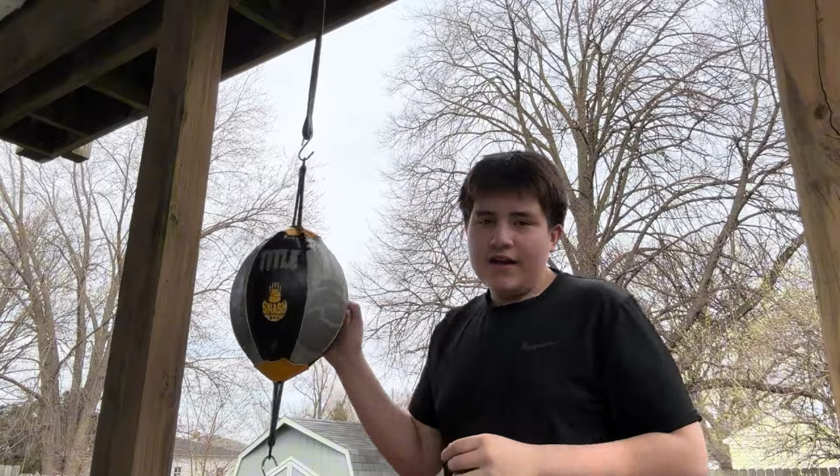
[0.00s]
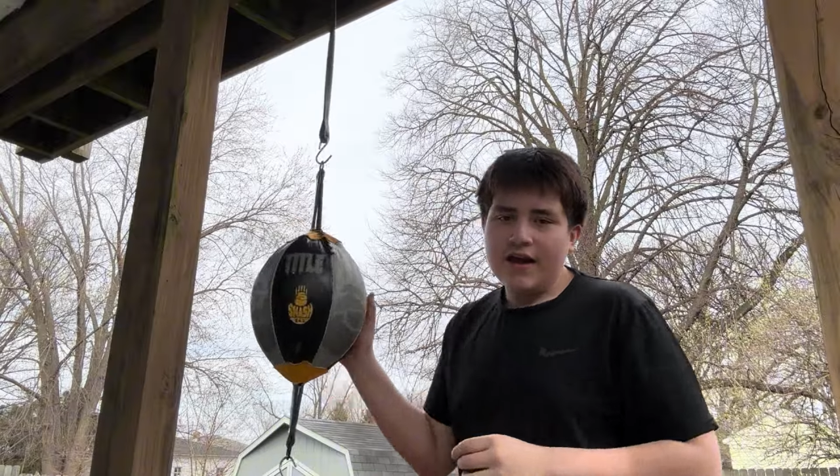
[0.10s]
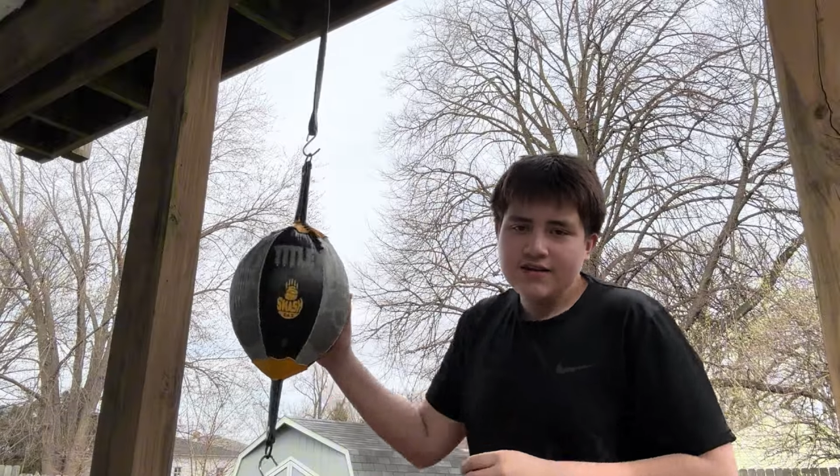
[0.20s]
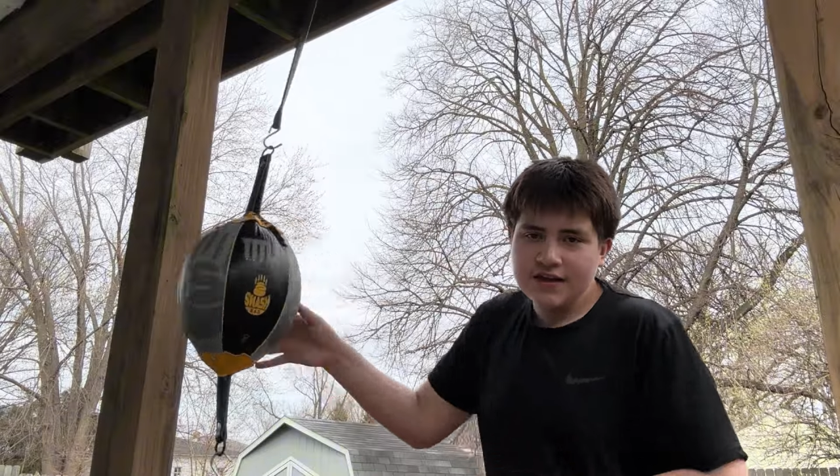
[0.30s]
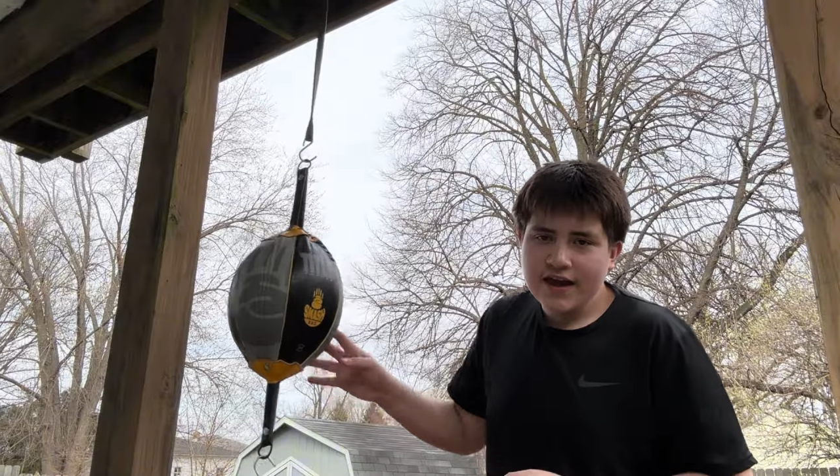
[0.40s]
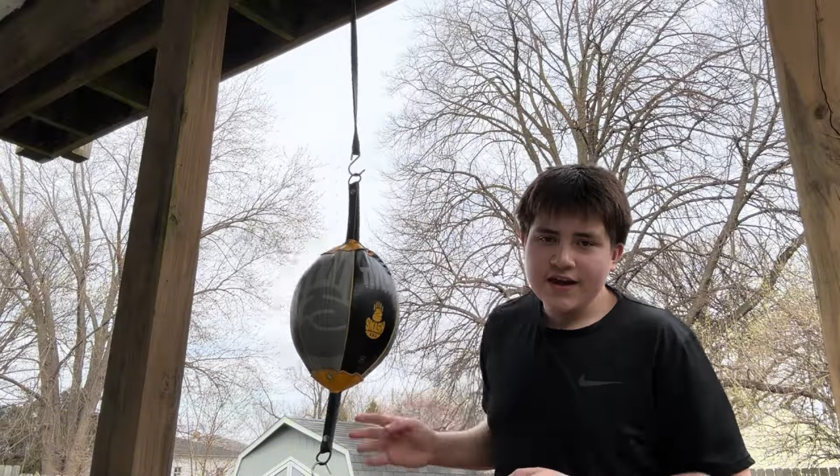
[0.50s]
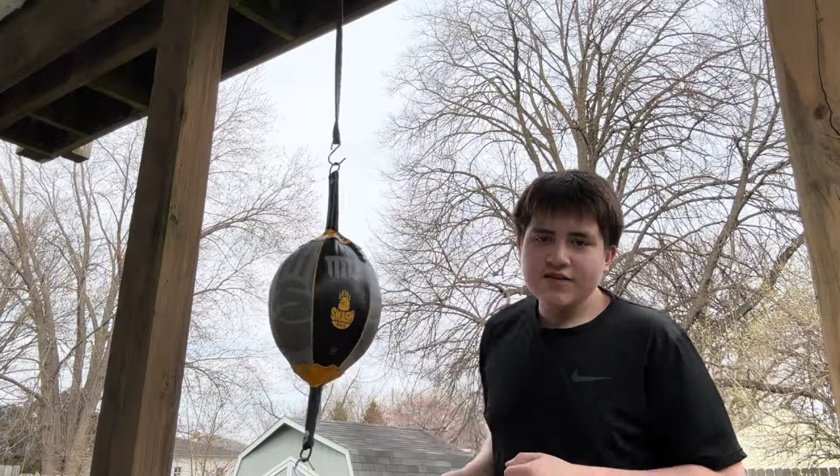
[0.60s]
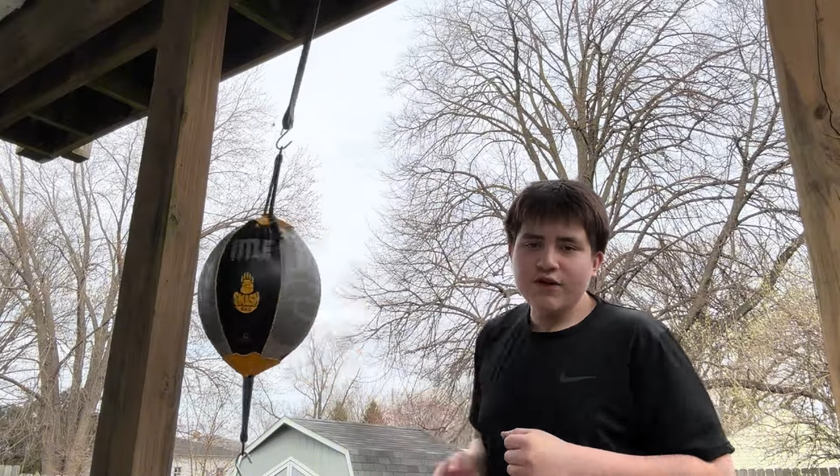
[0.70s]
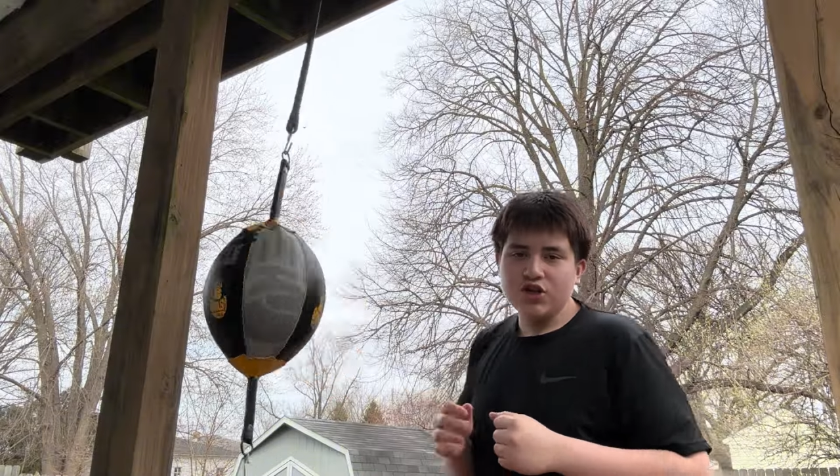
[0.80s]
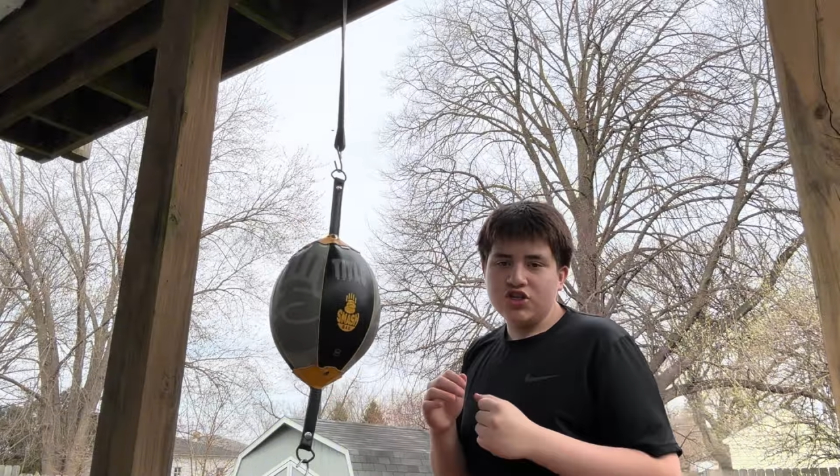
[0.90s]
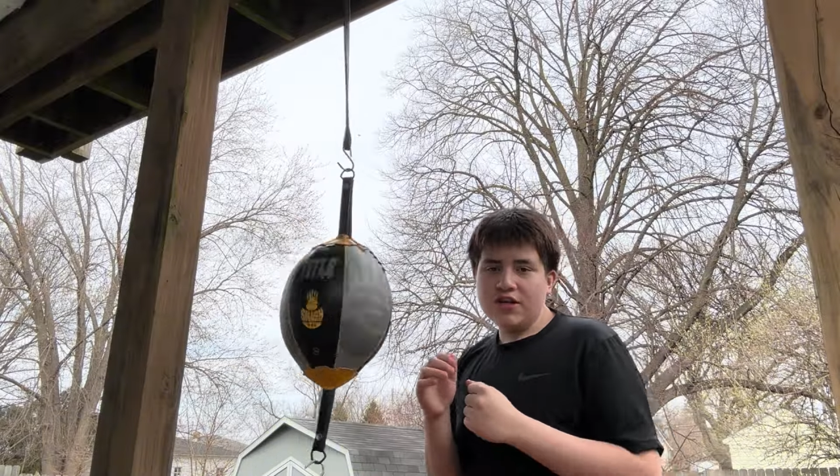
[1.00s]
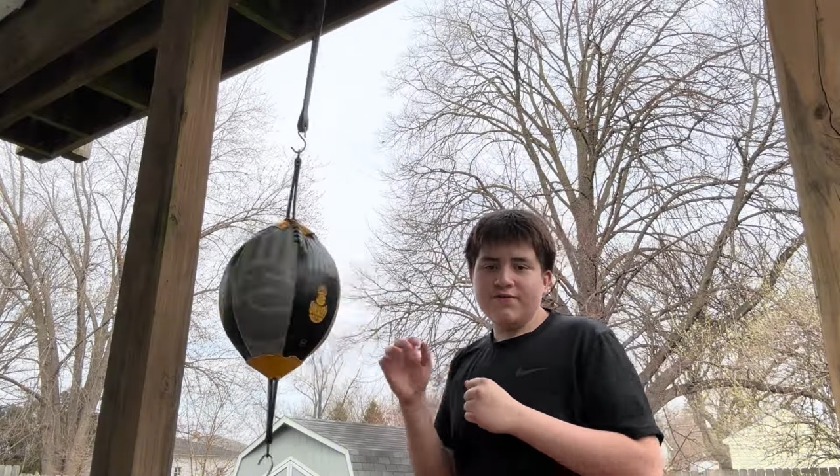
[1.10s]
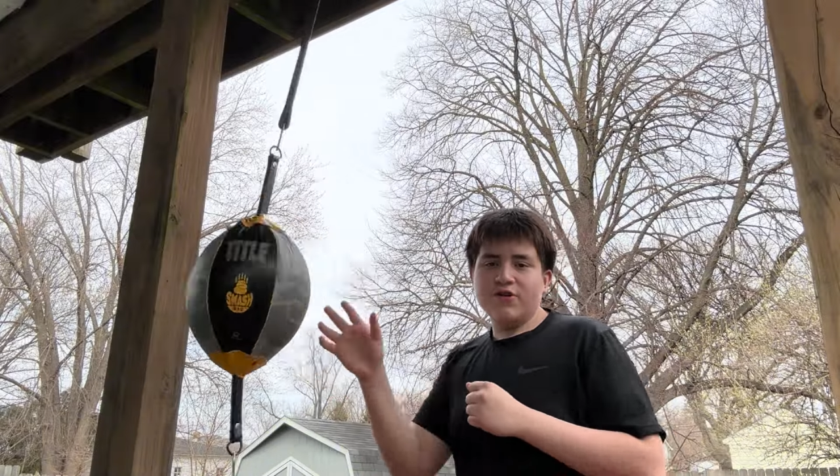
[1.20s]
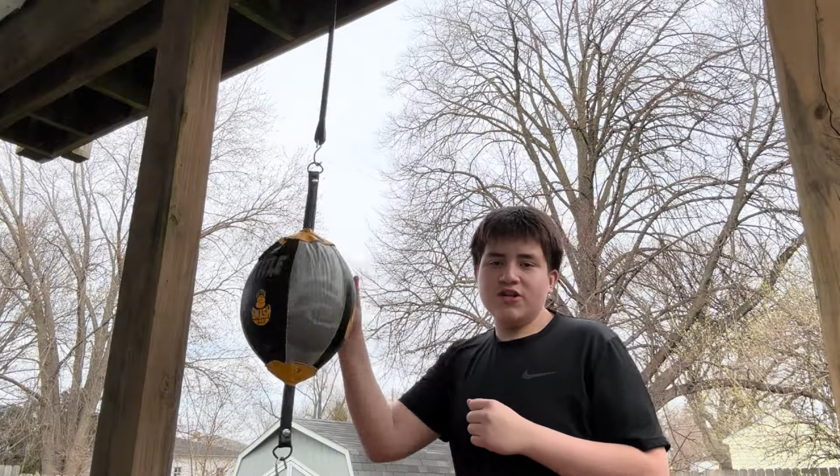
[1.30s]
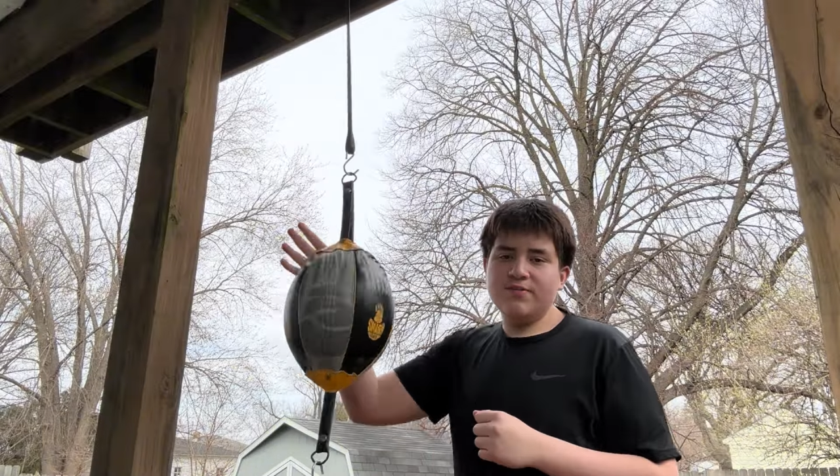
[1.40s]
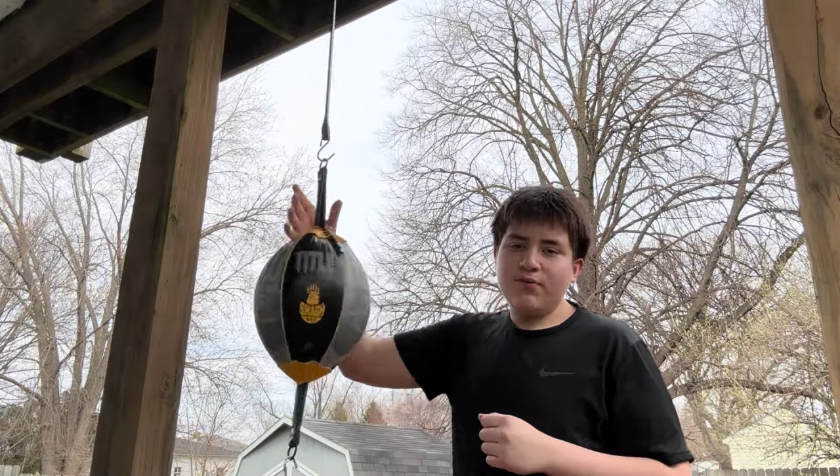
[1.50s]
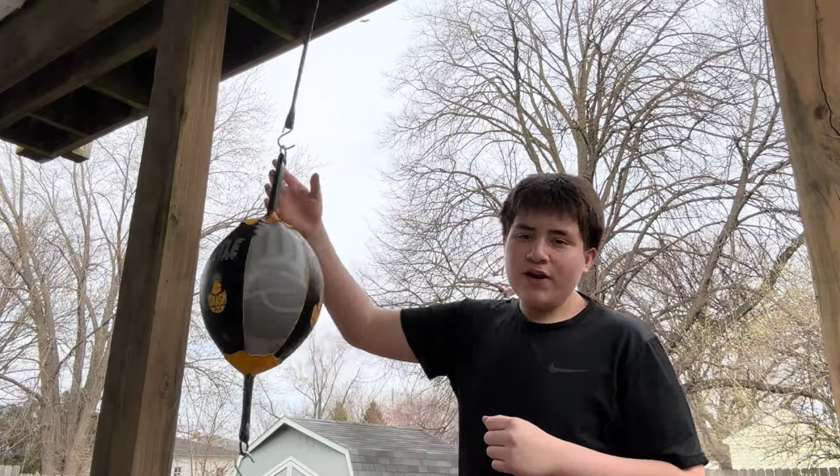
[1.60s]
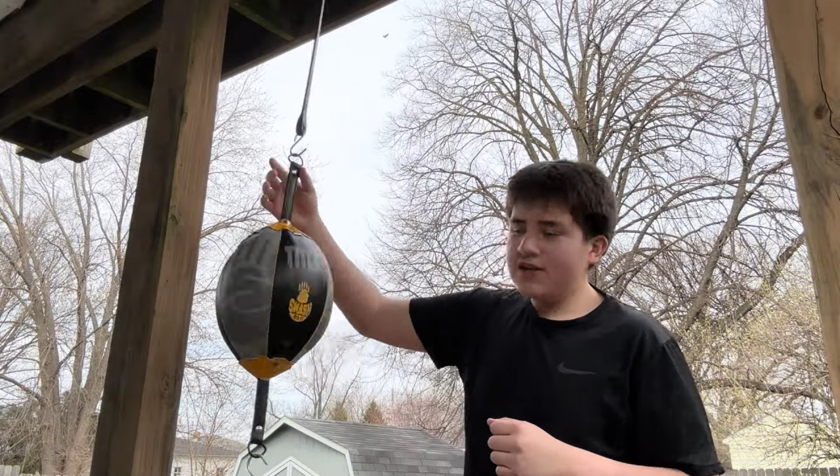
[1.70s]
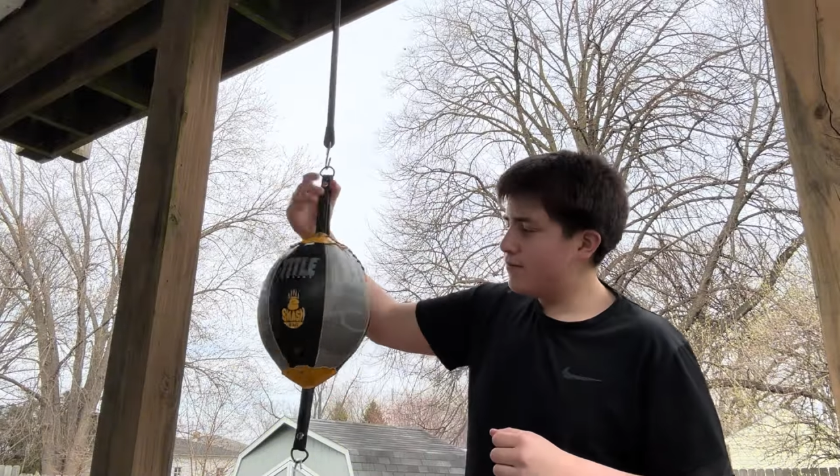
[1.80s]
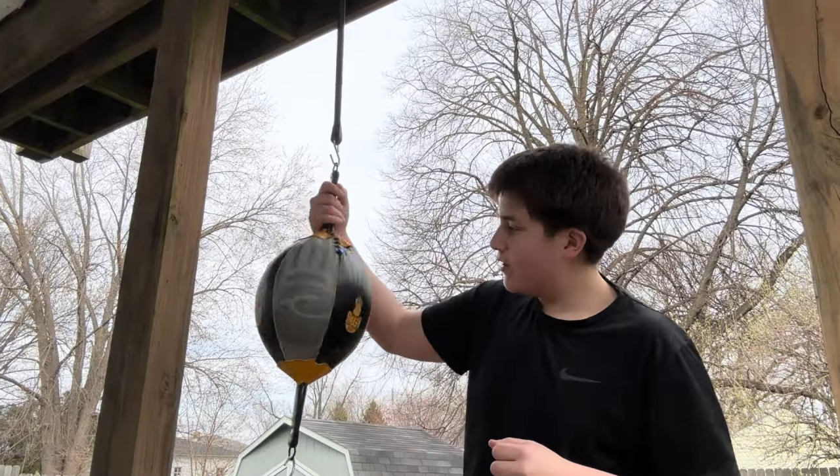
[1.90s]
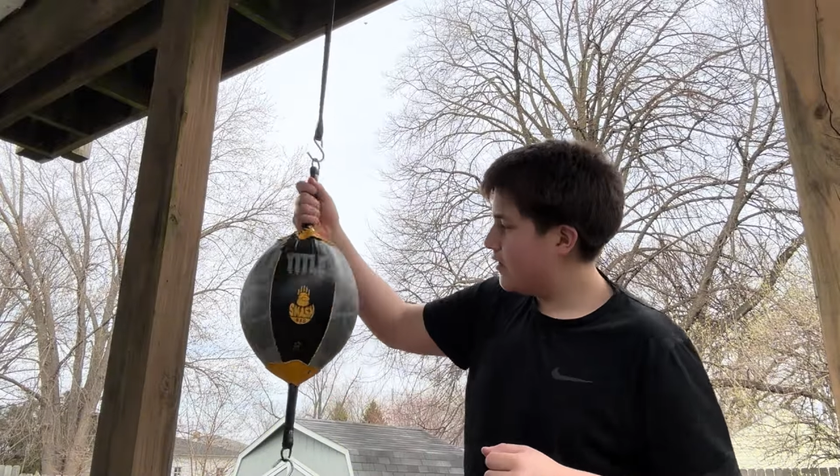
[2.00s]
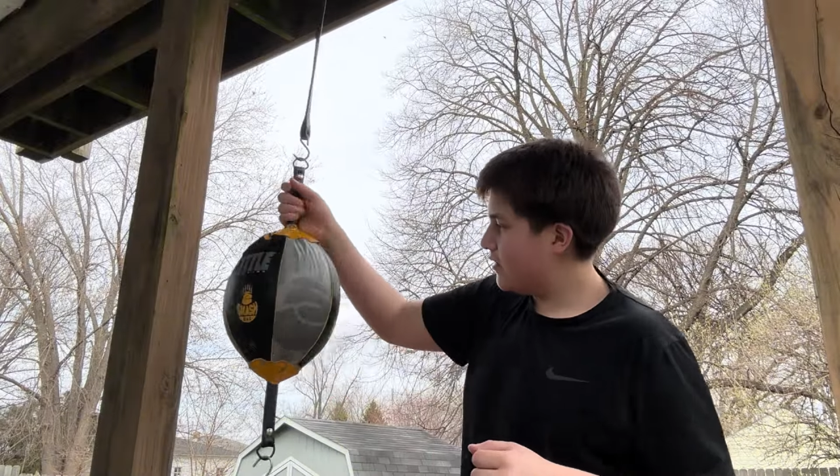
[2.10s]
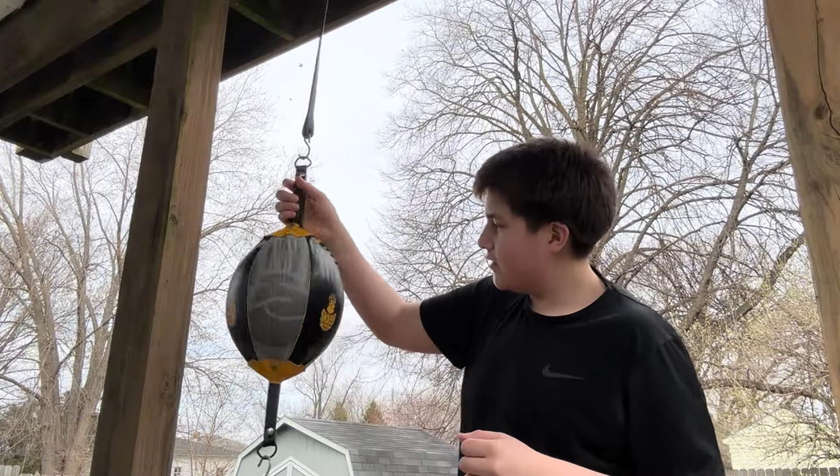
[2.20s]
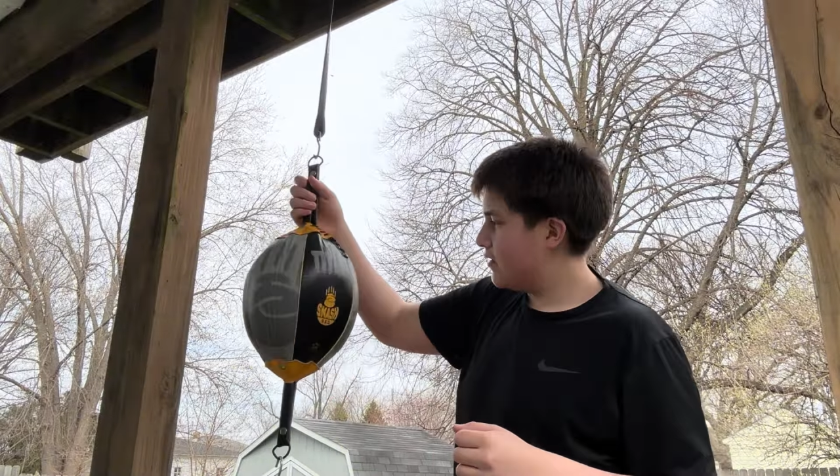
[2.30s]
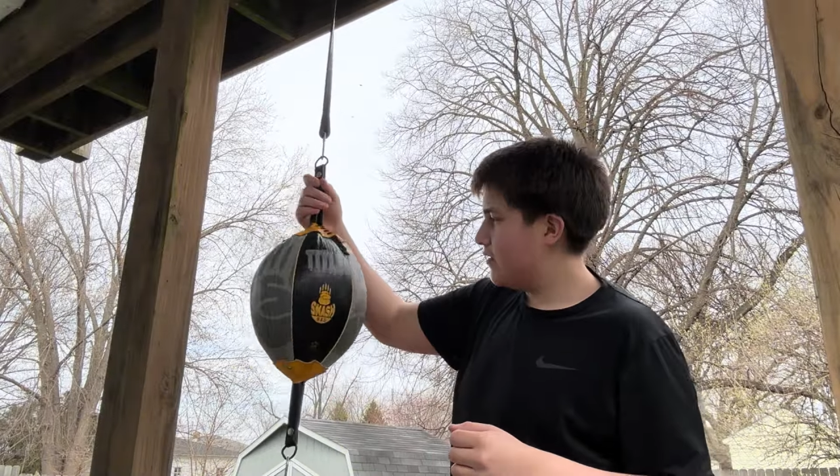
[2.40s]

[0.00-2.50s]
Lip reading: I'd say that is very cheap for its price, because